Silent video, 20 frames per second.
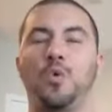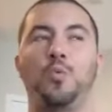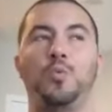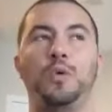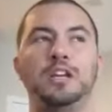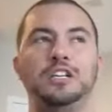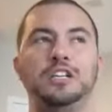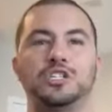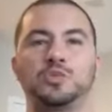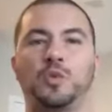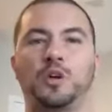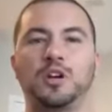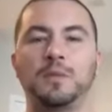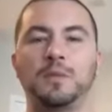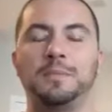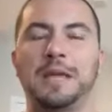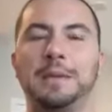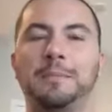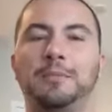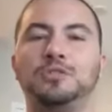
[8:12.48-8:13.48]
We just want
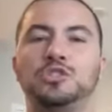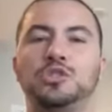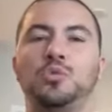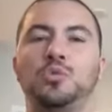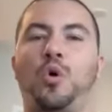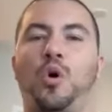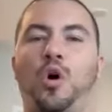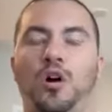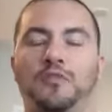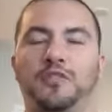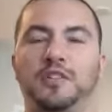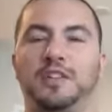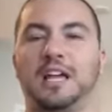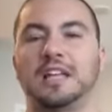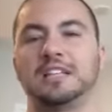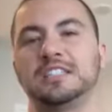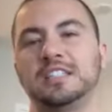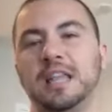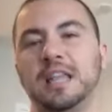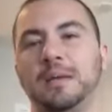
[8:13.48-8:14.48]
to be able to offer
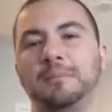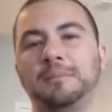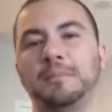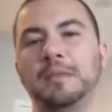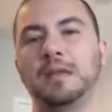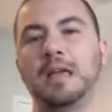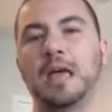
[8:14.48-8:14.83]
that to them.